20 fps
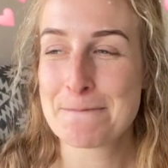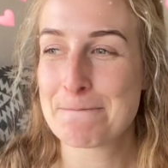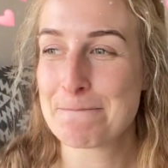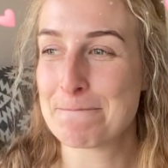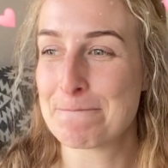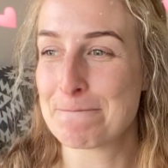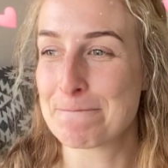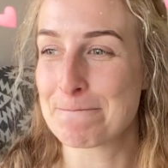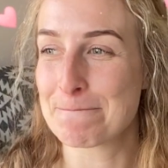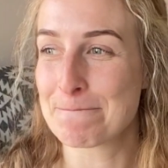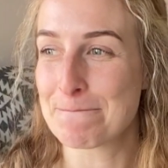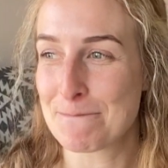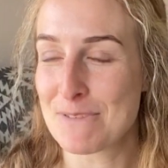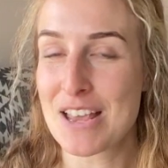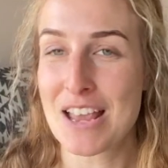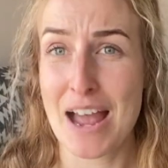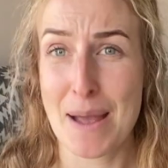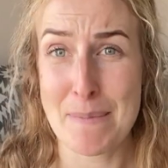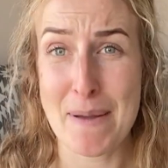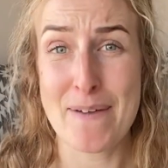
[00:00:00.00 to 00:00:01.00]
I'm
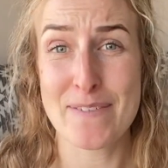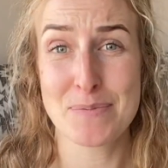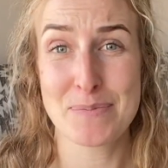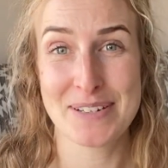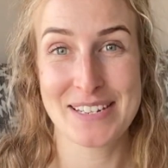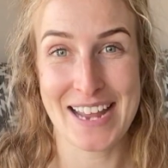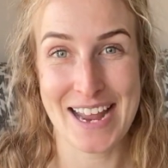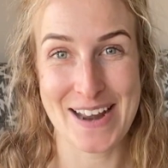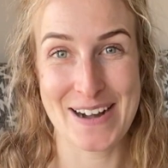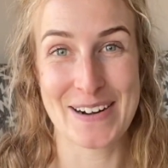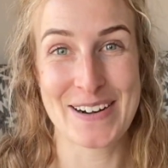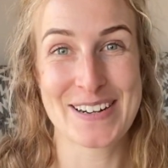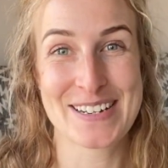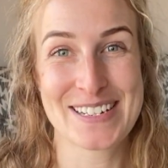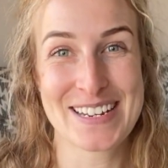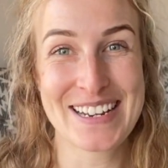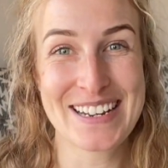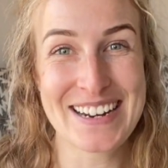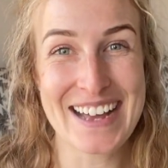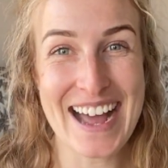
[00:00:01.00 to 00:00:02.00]
having
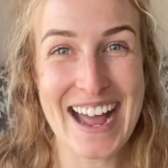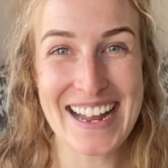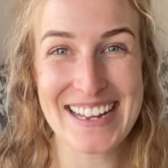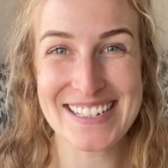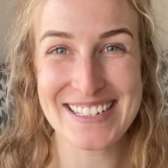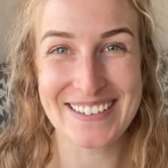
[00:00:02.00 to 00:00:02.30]
potatoes tonight,